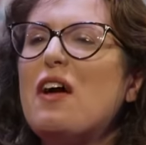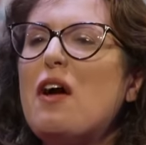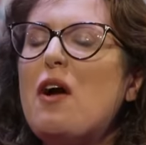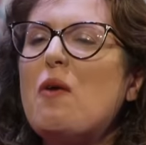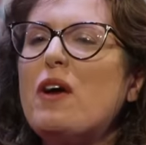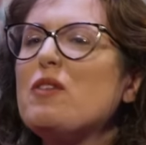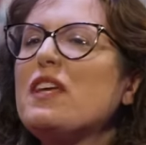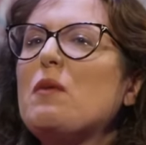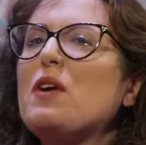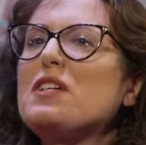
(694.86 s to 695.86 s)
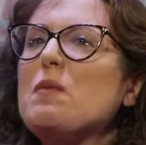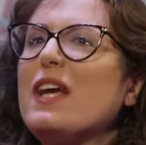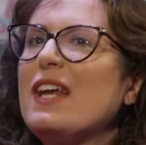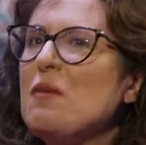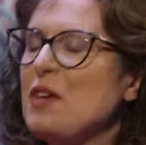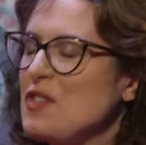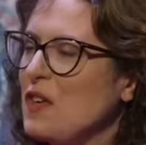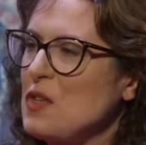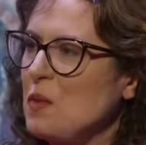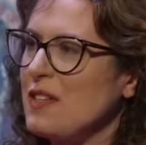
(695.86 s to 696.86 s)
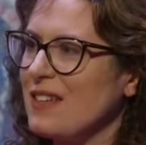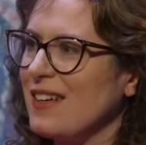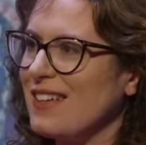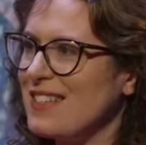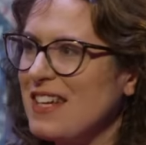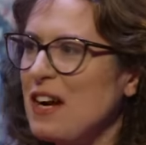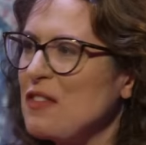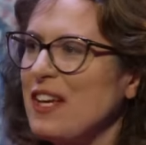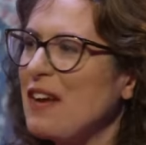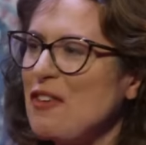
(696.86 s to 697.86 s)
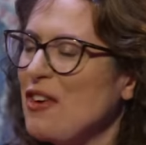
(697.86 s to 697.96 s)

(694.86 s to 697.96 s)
Pence? Well, I don't think he wanted to pick anyone as vice president because I don't think he ever